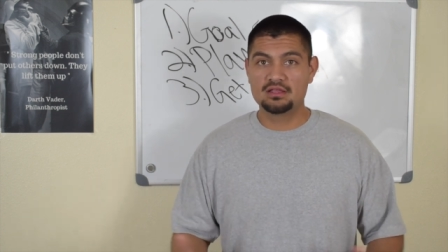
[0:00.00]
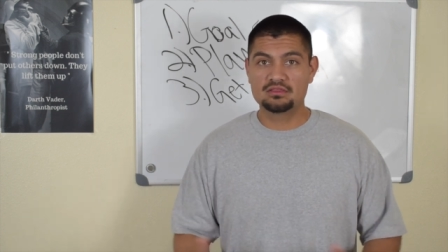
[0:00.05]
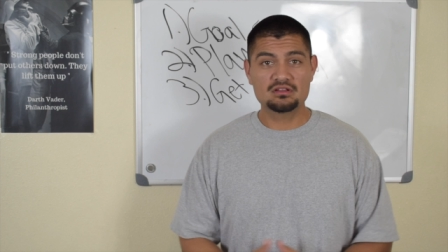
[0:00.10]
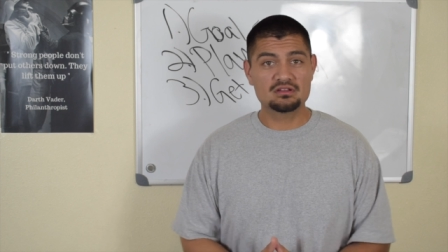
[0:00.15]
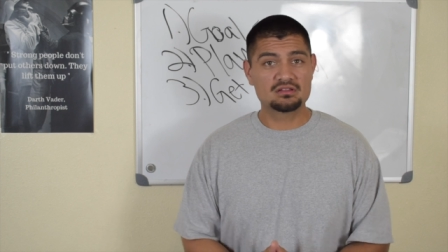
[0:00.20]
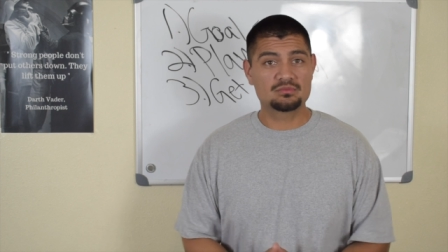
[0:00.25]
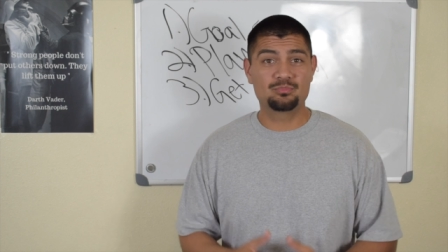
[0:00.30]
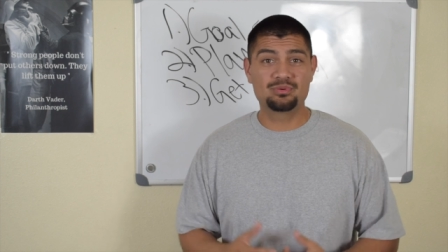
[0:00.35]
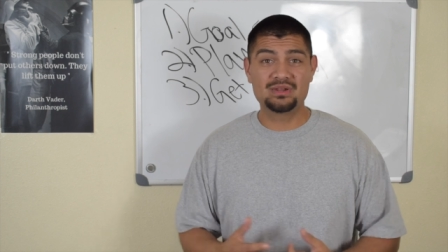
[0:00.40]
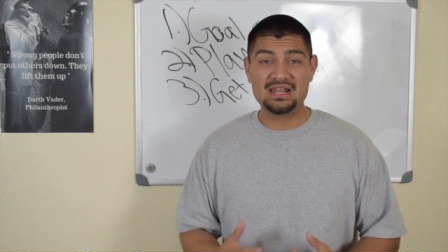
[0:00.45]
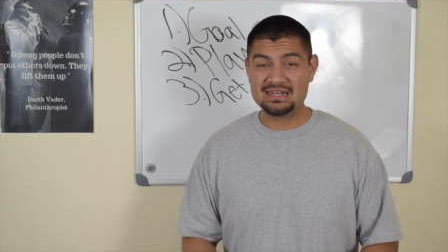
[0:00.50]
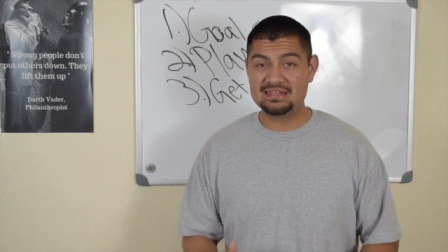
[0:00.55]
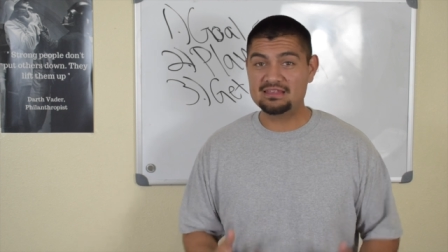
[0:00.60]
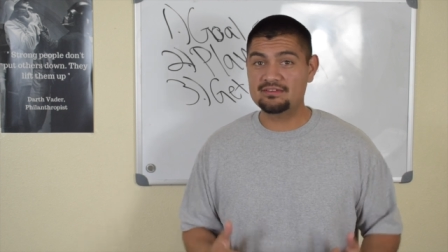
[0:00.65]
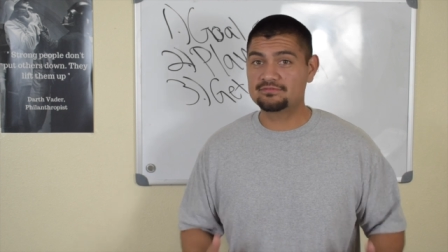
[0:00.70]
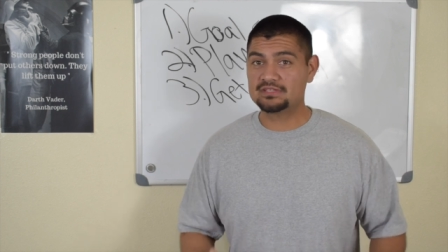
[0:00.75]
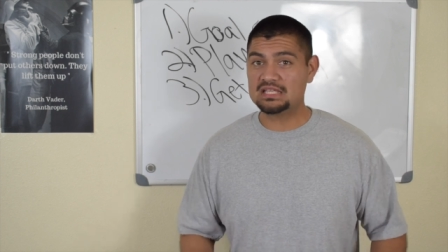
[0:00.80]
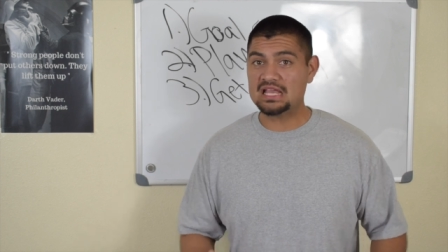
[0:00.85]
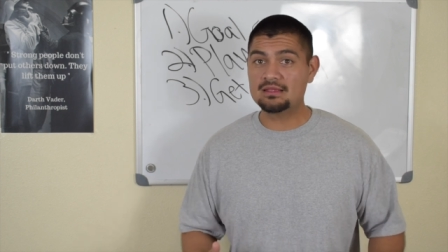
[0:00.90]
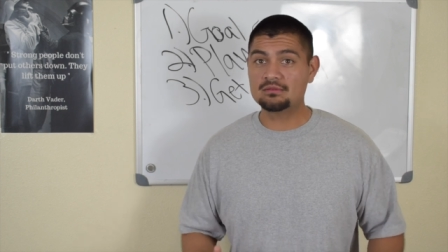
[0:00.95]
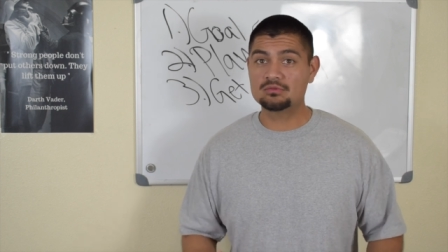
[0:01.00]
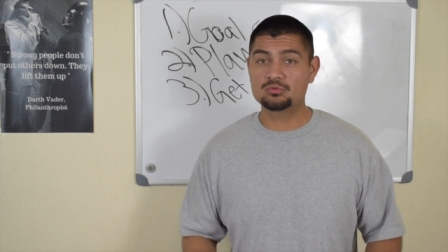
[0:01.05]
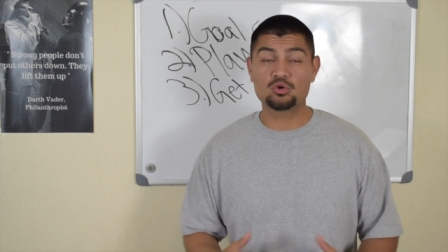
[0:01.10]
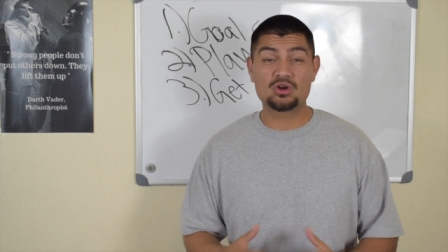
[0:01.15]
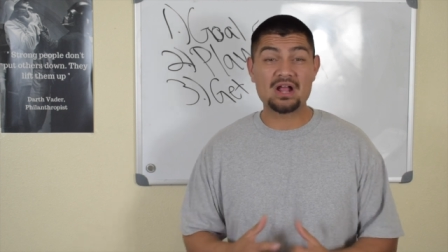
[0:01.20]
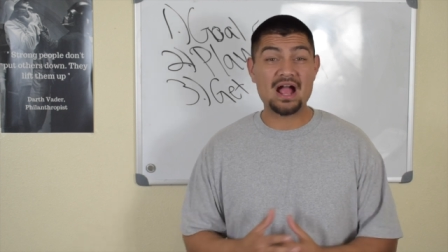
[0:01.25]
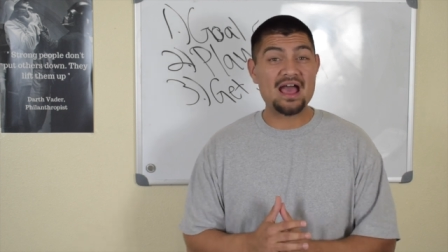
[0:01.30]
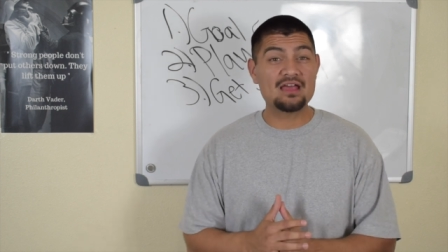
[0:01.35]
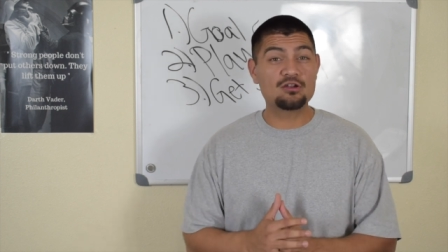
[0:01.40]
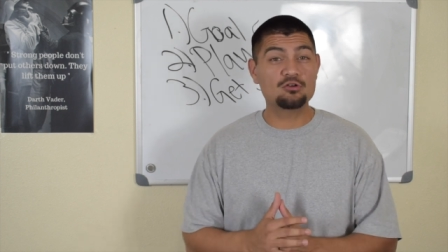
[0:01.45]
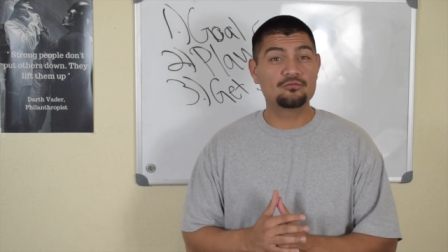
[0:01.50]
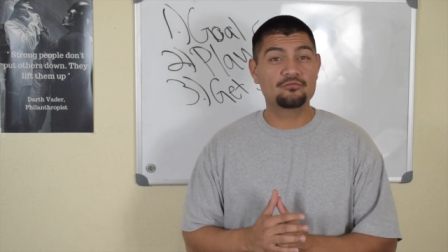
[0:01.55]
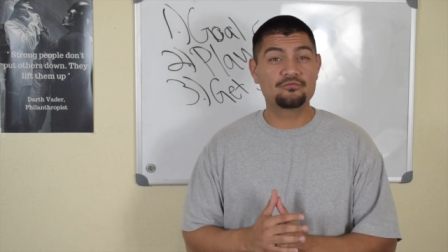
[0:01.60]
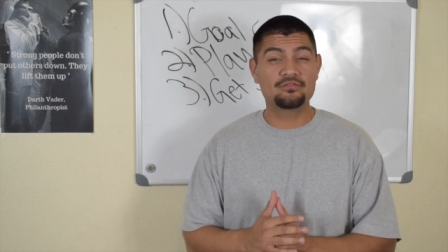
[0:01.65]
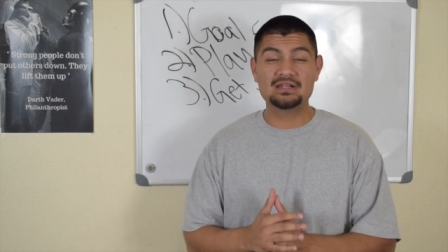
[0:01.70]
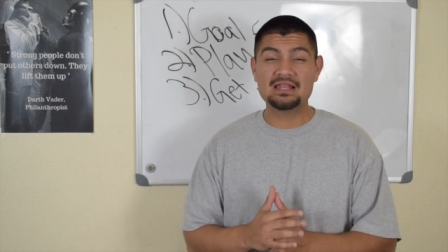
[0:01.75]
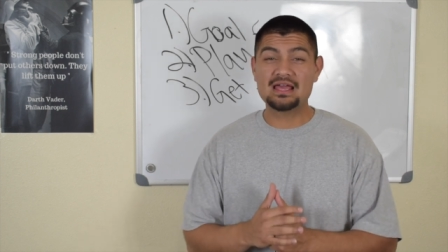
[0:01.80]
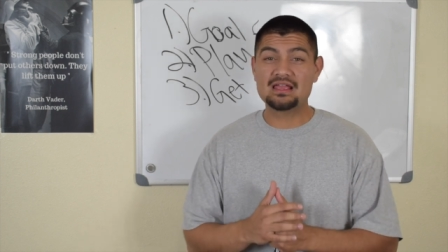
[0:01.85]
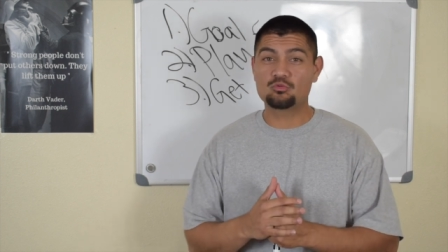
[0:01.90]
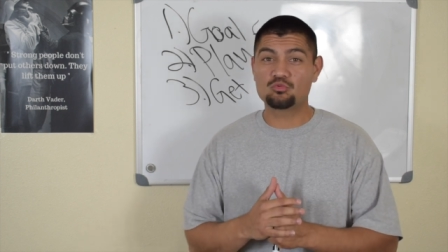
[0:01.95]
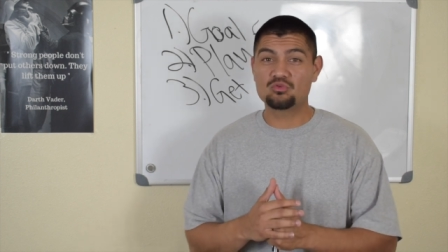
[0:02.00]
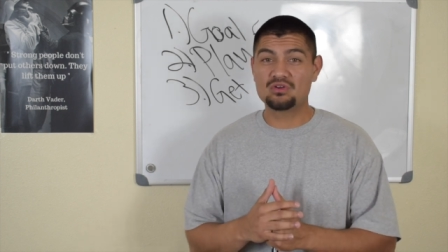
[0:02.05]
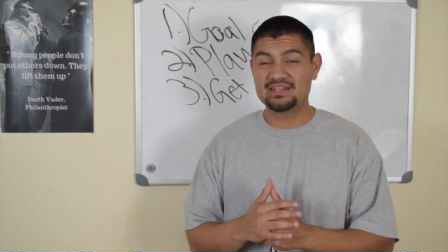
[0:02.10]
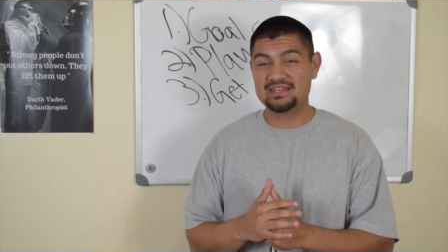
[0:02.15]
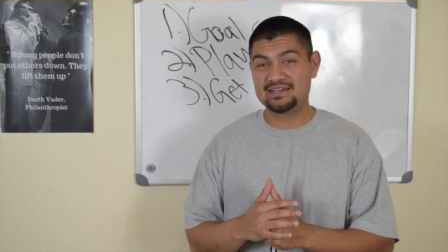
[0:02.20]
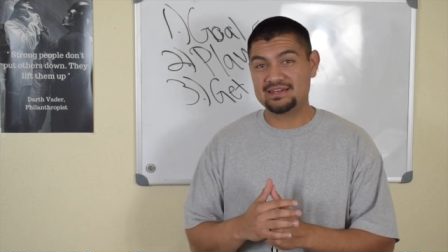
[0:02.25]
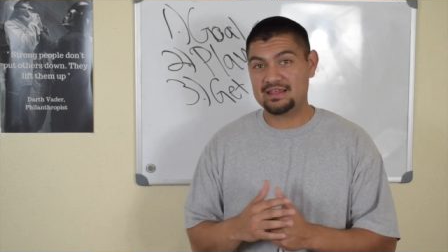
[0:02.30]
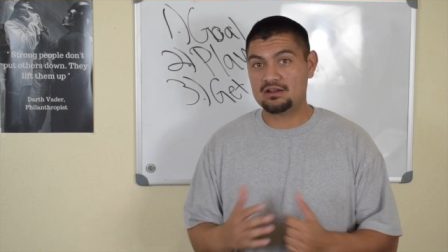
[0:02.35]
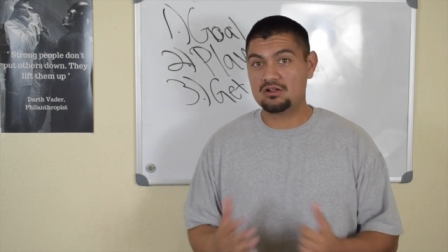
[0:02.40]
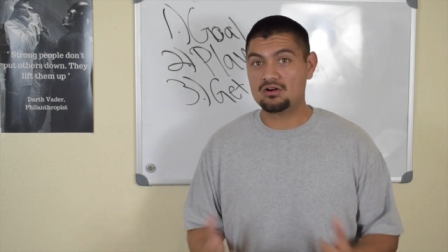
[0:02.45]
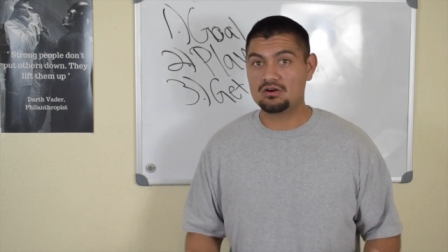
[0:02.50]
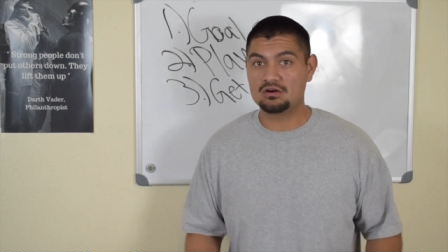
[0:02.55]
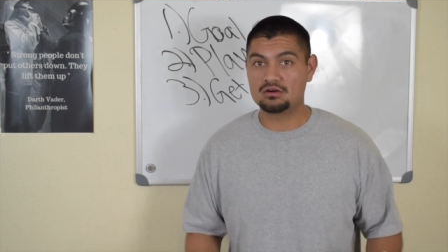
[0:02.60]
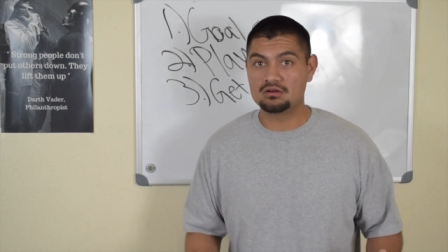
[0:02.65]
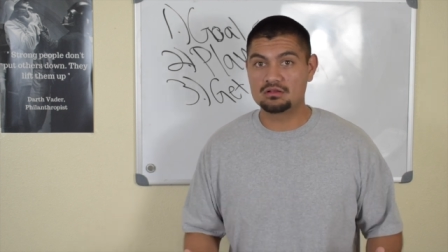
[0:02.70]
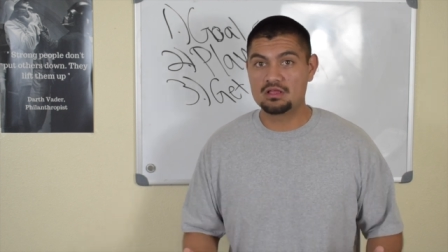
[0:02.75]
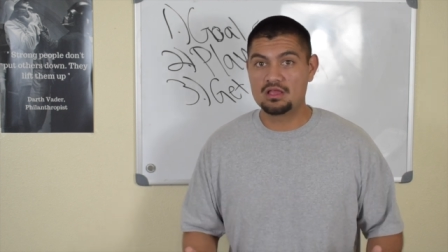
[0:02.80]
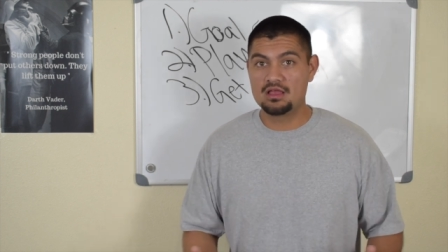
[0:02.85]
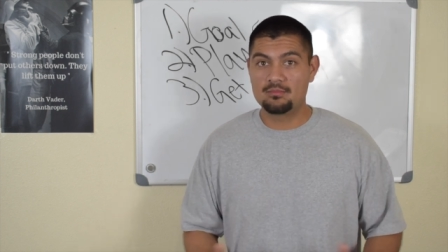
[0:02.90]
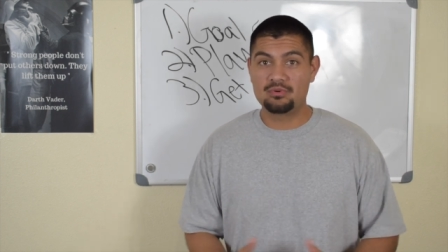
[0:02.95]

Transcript: There's plenty of times where I don't feel like running at all,